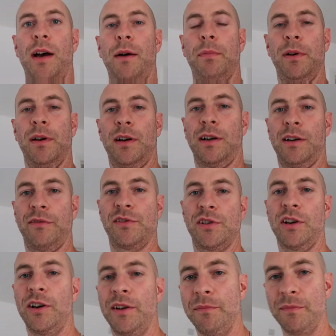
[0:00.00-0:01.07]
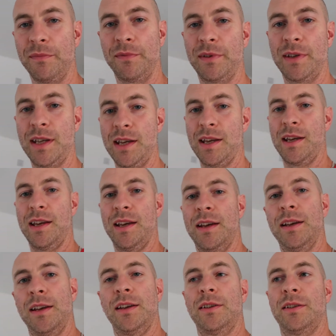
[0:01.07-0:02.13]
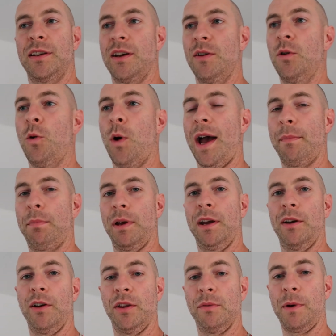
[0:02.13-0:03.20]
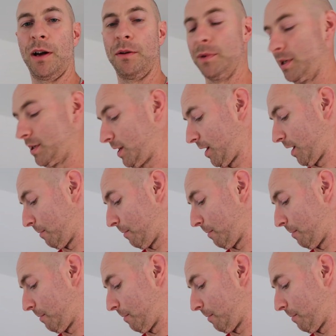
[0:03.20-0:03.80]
up at half time. So all happy here at the moment.